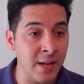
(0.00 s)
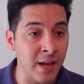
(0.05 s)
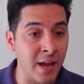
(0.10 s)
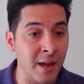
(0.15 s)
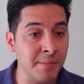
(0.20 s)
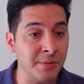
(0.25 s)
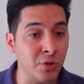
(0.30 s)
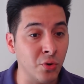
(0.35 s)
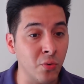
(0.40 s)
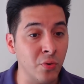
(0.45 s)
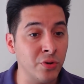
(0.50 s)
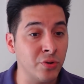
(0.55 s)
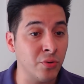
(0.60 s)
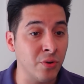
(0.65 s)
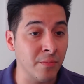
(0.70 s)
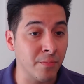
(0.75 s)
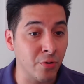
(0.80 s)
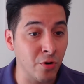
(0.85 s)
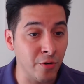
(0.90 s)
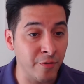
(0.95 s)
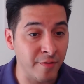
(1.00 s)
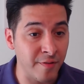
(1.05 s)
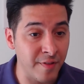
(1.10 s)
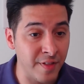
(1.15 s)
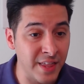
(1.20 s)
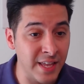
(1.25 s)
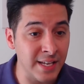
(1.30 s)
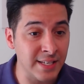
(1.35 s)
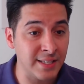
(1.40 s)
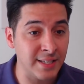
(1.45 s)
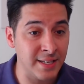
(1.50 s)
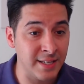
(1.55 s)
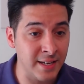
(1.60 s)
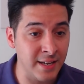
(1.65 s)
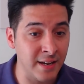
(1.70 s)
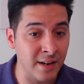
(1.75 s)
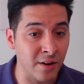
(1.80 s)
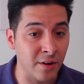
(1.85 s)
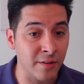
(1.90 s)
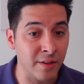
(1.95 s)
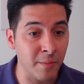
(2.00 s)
game's going to improve this year.